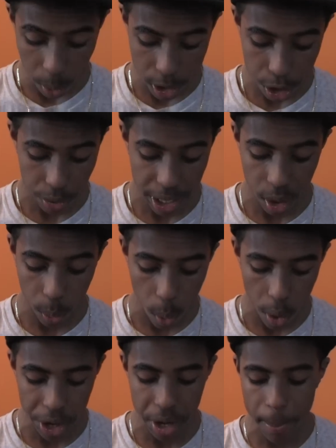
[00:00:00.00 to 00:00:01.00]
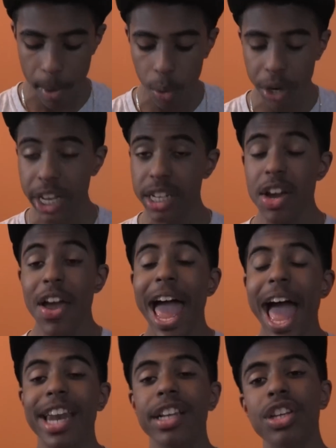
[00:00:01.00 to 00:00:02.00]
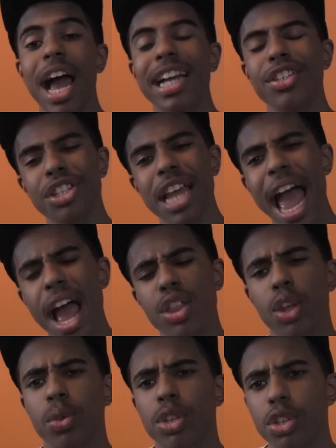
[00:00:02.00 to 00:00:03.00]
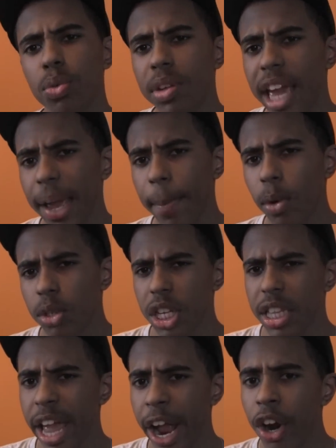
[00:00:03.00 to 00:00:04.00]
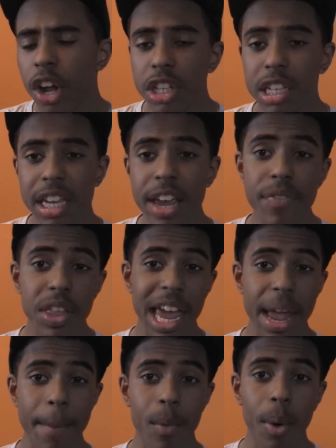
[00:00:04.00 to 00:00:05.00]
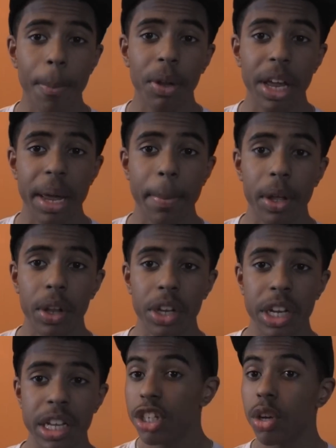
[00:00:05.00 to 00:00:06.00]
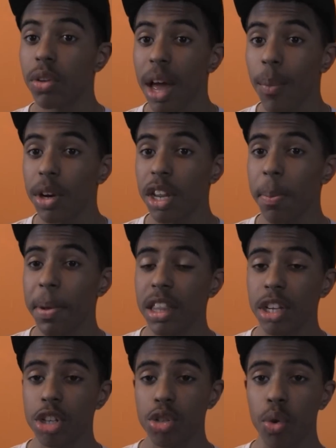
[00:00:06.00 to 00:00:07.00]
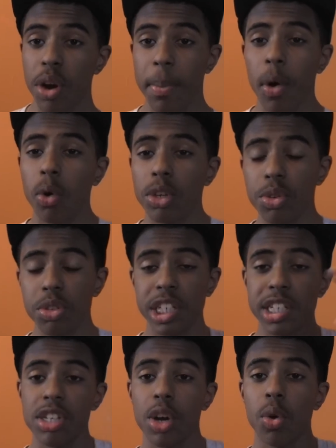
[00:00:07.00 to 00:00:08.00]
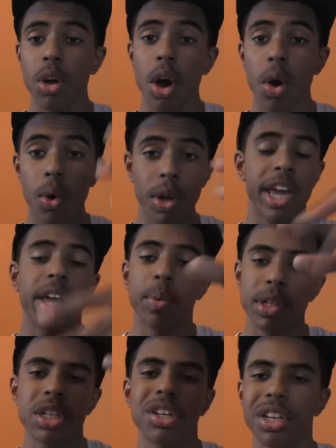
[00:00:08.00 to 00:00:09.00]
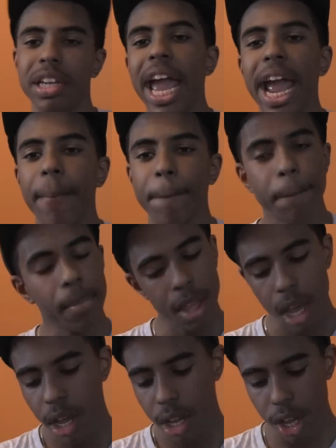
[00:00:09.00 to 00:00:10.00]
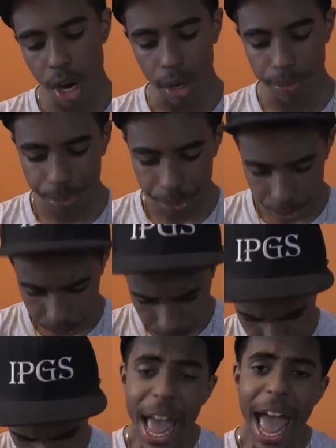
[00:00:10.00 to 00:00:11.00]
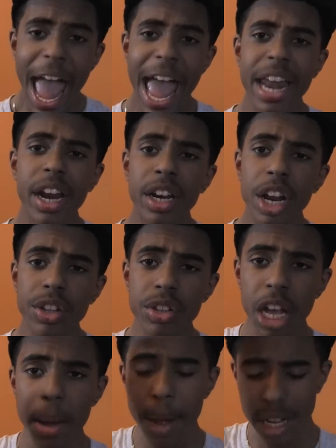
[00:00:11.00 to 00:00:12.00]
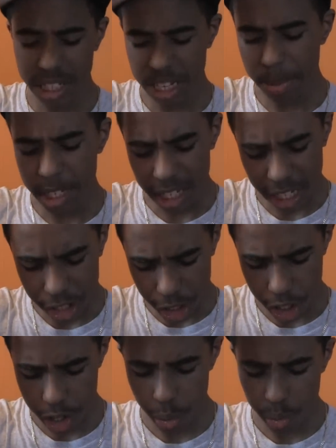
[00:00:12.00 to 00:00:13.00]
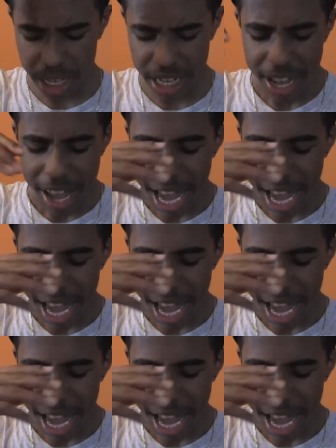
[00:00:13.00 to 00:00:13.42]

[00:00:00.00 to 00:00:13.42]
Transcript: what Train a Warrior mode is. And I just add those 2 game modes in there to give the game more playability, so that when you beat the story mode, you just don't go, okay, it was a good game, you know. And another thing about DBZ Legends 3